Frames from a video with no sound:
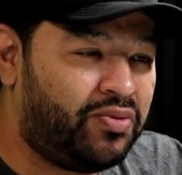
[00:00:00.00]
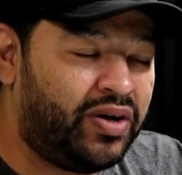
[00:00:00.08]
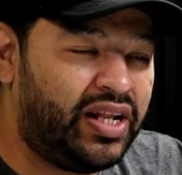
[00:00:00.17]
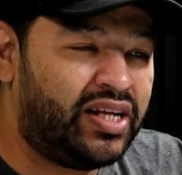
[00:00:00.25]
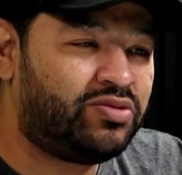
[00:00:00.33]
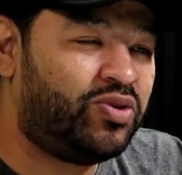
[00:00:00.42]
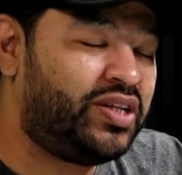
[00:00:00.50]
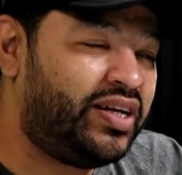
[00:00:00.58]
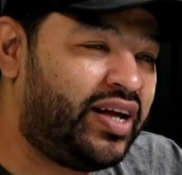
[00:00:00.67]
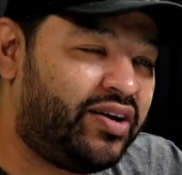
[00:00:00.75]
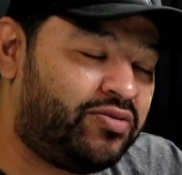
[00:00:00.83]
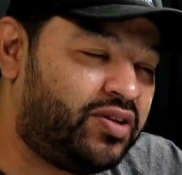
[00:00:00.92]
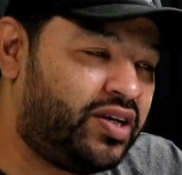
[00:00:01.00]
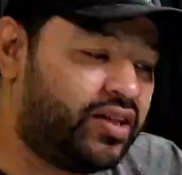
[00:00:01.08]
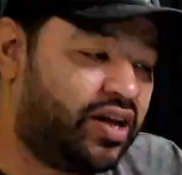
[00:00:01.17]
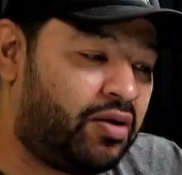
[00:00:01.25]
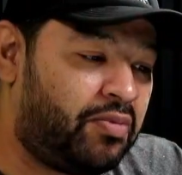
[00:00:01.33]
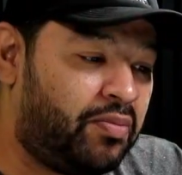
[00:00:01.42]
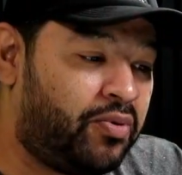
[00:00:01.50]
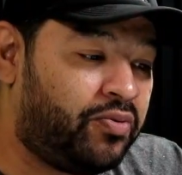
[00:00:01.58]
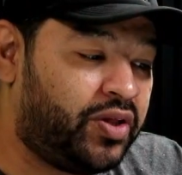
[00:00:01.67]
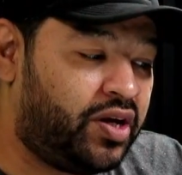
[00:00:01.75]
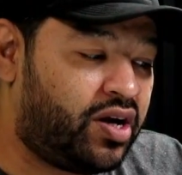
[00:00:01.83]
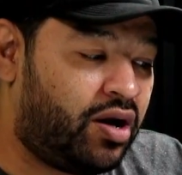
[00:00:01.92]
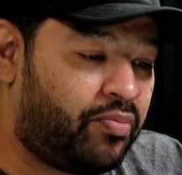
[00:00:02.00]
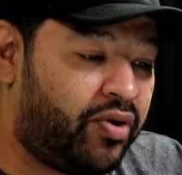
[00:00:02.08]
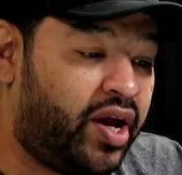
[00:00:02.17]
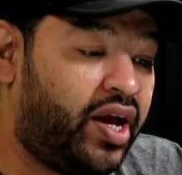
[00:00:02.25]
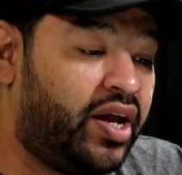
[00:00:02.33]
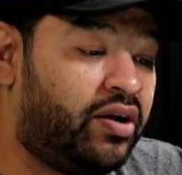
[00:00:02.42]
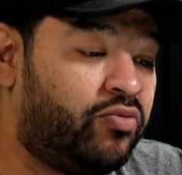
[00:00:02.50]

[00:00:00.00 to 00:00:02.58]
And that's one thing that I don't think a lot of people really comprehend